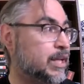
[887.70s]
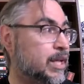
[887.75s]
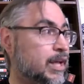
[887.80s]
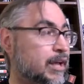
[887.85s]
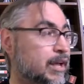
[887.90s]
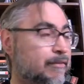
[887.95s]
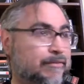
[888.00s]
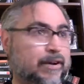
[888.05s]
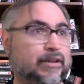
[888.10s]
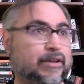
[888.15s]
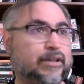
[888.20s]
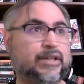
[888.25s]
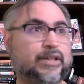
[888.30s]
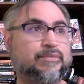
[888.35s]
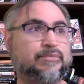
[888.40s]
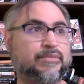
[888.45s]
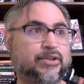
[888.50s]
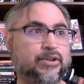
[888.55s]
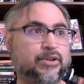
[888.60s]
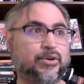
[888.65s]

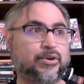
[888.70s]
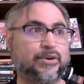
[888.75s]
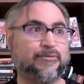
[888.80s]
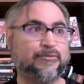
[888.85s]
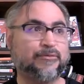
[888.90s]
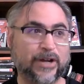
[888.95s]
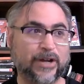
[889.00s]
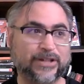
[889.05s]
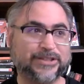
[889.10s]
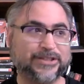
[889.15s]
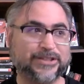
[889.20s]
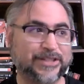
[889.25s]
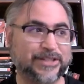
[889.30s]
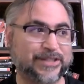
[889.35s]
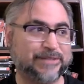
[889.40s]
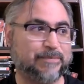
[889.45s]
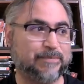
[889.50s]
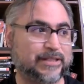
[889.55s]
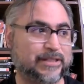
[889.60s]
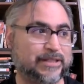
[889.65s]
fairly new and fresh to
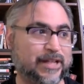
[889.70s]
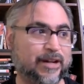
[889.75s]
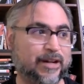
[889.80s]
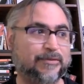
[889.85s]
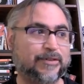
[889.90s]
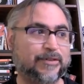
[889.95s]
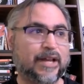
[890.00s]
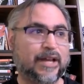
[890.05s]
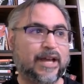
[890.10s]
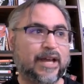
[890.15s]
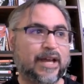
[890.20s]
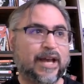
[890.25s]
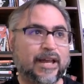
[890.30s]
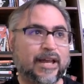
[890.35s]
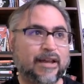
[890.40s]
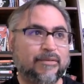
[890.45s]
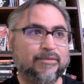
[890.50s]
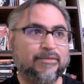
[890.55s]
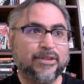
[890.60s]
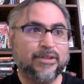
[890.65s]
this myself.
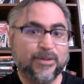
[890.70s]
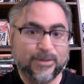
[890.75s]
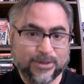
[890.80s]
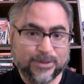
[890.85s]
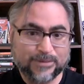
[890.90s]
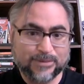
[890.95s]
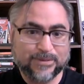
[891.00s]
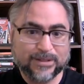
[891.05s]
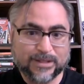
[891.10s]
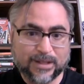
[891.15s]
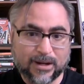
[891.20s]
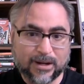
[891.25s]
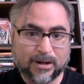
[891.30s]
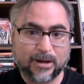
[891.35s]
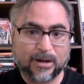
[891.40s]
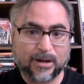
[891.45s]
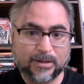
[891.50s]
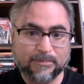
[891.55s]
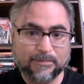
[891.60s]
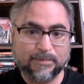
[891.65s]
And YouTube is a
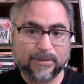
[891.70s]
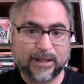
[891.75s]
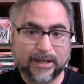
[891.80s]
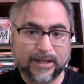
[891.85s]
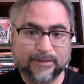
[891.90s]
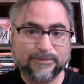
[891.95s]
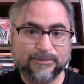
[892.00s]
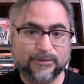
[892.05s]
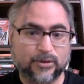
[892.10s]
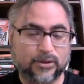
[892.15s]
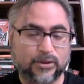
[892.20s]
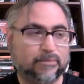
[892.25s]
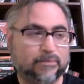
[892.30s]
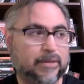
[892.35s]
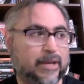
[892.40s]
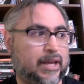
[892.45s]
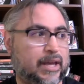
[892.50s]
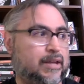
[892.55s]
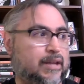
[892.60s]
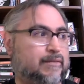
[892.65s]
hard platform.
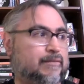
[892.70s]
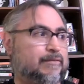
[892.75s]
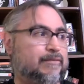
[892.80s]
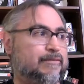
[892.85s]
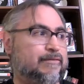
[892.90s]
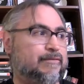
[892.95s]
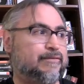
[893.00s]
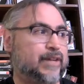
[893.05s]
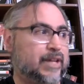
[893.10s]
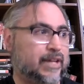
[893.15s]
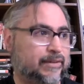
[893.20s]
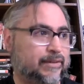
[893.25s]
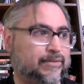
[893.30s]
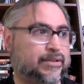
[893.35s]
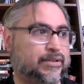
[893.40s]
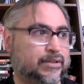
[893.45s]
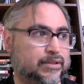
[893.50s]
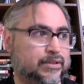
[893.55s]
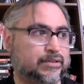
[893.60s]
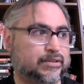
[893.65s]
It
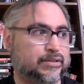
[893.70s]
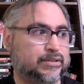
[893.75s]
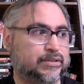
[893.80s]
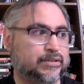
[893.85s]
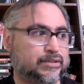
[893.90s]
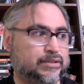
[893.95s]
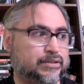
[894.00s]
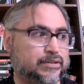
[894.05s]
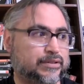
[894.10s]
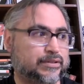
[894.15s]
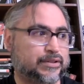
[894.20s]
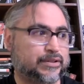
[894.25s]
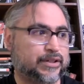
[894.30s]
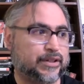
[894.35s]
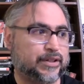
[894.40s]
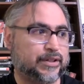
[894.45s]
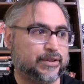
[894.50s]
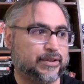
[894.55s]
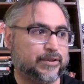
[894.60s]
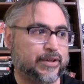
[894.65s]
favors
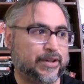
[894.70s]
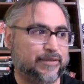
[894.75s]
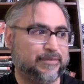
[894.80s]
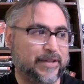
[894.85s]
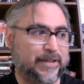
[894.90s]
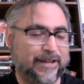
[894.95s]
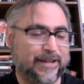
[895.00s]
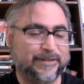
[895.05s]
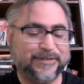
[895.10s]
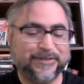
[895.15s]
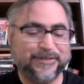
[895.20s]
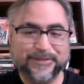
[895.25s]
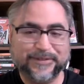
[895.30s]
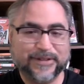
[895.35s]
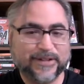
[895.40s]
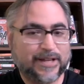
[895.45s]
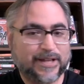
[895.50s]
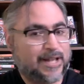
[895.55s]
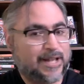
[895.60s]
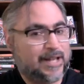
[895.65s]
the, it, it,
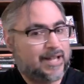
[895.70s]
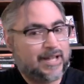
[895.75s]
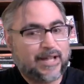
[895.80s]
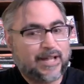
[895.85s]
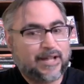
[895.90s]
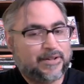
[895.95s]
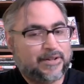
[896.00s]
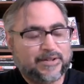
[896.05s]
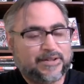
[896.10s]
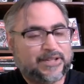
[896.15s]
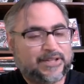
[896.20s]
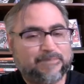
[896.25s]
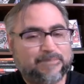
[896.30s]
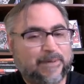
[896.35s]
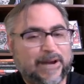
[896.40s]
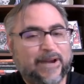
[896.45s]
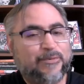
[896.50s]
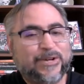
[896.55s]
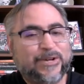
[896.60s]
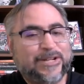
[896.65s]

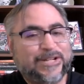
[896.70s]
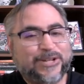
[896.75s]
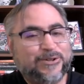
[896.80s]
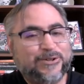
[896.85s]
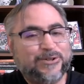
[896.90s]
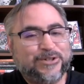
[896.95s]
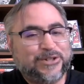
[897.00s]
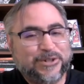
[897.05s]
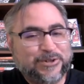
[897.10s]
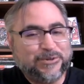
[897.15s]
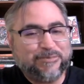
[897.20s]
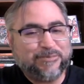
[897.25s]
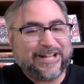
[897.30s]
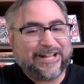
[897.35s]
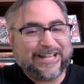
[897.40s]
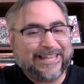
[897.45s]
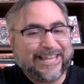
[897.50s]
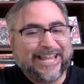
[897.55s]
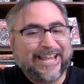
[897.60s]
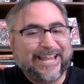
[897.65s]
despite what YouTube
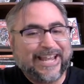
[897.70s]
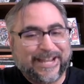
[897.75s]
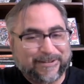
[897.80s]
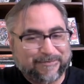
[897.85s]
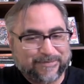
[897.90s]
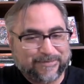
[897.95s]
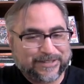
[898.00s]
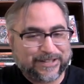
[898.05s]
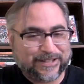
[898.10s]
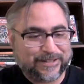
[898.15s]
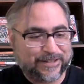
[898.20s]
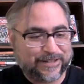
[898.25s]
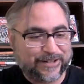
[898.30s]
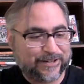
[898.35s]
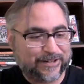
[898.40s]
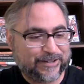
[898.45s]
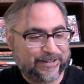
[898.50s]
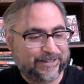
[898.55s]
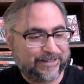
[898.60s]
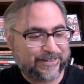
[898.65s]
claims on
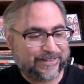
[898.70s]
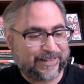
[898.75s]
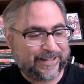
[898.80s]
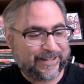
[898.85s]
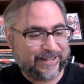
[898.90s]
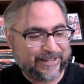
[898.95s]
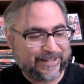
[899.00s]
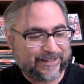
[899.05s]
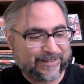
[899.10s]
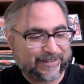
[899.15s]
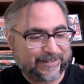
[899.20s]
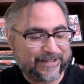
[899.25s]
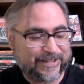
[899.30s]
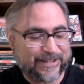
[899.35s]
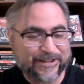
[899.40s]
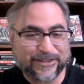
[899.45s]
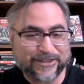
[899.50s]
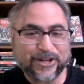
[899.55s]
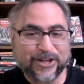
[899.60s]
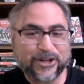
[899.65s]
their like
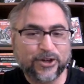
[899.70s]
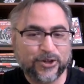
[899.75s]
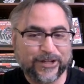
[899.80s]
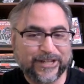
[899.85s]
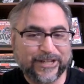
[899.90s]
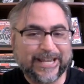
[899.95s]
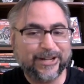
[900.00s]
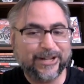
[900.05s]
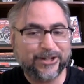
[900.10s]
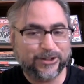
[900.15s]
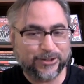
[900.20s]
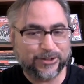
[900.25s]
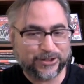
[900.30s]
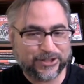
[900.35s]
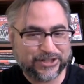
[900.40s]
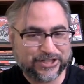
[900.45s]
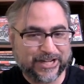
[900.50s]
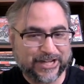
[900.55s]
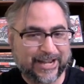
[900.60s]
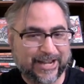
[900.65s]
on their creators
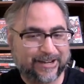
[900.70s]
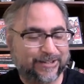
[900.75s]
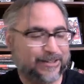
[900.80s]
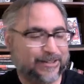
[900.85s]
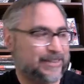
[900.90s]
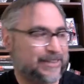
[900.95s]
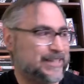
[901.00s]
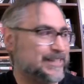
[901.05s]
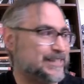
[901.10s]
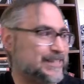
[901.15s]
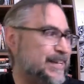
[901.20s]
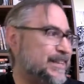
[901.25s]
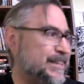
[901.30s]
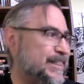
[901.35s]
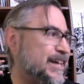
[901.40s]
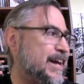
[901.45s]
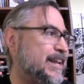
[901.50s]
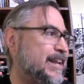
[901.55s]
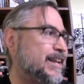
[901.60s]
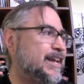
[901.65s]
channel and things like
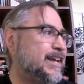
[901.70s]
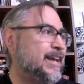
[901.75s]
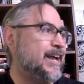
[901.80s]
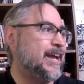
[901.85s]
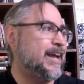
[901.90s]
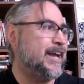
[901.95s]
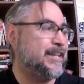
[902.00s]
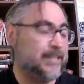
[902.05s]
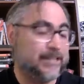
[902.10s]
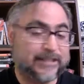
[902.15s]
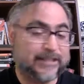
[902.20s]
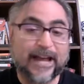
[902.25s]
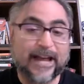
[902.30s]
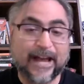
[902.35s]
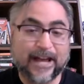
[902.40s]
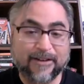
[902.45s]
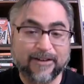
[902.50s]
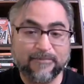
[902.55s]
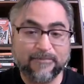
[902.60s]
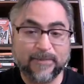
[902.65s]
that. And yes, they
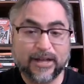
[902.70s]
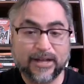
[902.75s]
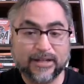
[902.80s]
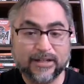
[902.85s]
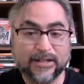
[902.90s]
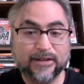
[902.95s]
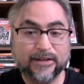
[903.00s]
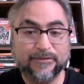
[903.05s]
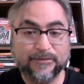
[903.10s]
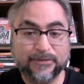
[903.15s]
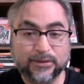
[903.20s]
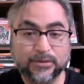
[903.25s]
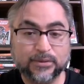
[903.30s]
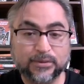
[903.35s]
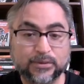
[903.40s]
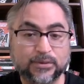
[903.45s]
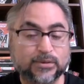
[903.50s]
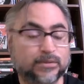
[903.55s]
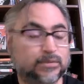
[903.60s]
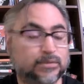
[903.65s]
have made a
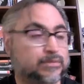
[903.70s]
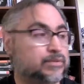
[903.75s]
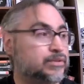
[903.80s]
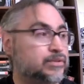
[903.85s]
few